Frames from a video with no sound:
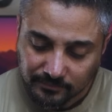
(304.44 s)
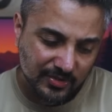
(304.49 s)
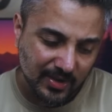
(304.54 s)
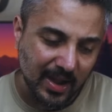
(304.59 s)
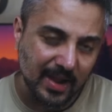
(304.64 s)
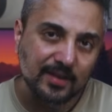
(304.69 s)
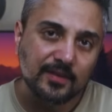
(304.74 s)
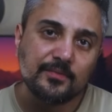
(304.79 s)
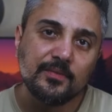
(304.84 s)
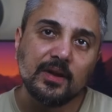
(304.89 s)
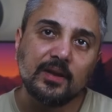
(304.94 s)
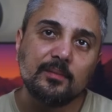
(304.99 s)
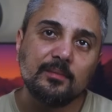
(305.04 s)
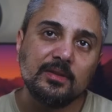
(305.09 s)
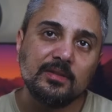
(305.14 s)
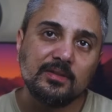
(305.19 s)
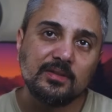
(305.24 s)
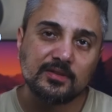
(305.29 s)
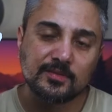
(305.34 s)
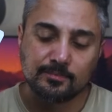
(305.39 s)
So highly
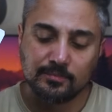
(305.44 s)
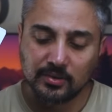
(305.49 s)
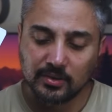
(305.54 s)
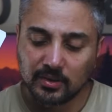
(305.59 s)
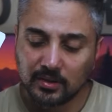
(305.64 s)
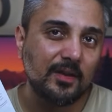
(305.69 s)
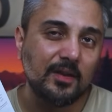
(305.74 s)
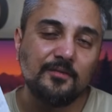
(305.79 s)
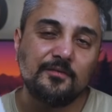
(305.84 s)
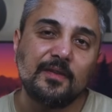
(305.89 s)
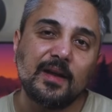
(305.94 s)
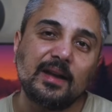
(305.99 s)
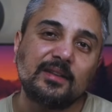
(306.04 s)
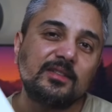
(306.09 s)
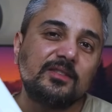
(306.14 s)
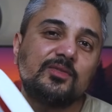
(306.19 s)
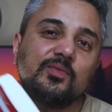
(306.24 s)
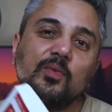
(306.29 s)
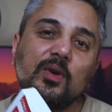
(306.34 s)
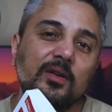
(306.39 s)
recommend this book. In fact,
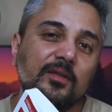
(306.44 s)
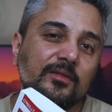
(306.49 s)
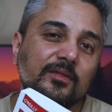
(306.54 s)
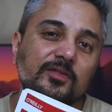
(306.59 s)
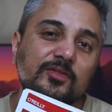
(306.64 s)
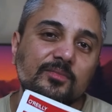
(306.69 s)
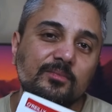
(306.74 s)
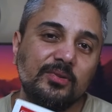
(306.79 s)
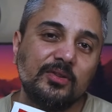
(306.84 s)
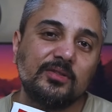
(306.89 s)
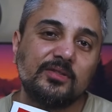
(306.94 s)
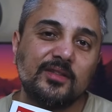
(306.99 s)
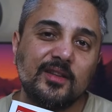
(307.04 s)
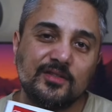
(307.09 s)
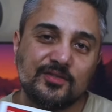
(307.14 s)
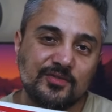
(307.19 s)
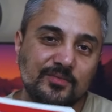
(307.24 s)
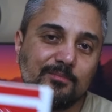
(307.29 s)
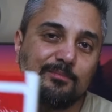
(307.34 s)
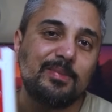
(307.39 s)
it's one of those books
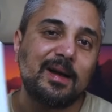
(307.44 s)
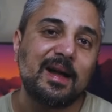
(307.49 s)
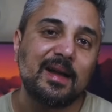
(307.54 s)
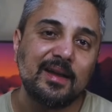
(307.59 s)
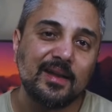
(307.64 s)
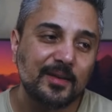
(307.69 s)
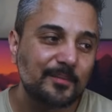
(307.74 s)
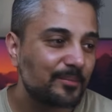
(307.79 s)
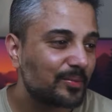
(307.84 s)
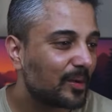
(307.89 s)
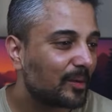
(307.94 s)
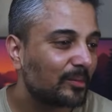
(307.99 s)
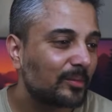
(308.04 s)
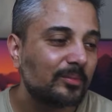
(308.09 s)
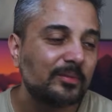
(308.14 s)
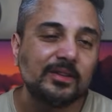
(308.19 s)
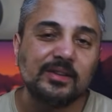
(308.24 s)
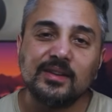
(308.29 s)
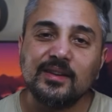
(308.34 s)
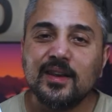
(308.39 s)
that you buy and
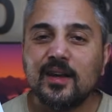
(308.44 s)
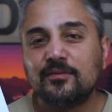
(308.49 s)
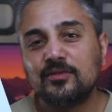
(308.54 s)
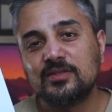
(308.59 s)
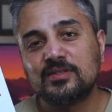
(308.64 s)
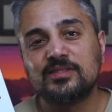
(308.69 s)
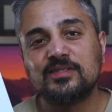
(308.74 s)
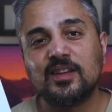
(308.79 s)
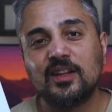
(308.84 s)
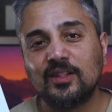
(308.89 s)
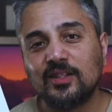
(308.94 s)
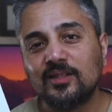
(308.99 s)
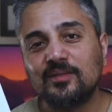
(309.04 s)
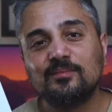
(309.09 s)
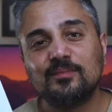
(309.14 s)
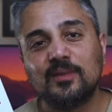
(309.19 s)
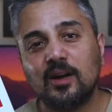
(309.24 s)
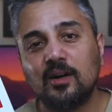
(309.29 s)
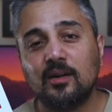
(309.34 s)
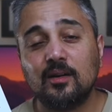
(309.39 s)
probably never sell.
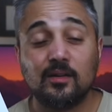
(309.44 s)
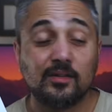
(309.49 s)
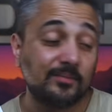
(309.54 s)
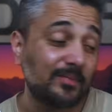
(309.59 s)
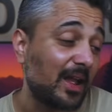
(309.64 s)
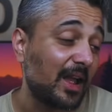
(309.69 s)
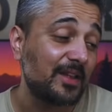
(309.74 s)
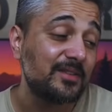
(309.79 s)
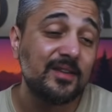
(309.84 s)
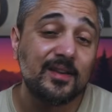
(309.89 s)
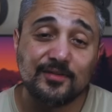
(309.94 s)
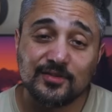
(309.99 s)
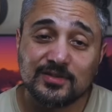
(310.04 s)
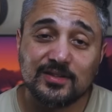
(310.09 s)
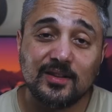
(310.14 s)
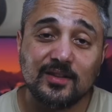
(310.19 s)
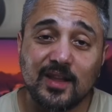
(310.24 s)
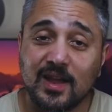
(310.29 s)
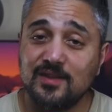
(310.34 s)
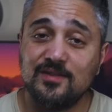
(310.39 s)
I never
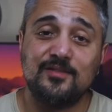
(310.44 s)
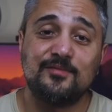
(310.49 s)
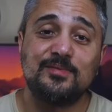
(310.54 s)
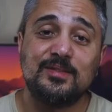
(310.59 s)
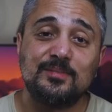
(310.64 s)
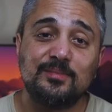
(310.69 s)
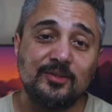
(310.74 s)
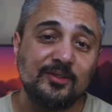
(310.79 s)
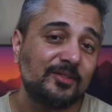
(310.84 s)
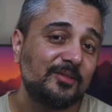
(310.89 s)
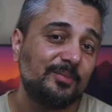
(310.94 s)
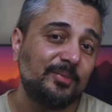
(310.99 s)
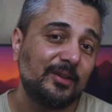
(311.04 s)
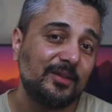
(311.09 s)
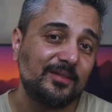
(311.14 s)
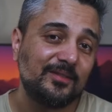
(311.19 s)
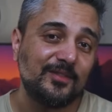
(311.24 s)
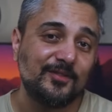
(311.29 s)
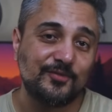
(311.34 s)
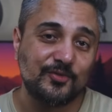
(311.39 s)
sell any of my books,
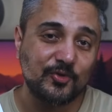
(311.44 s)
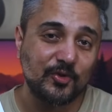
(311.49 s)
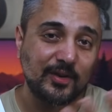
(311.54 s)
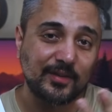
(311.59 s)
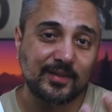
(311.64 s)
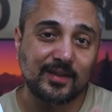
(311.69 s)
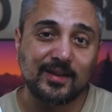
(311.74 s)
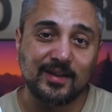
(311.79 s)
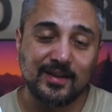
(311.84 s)
but if you are the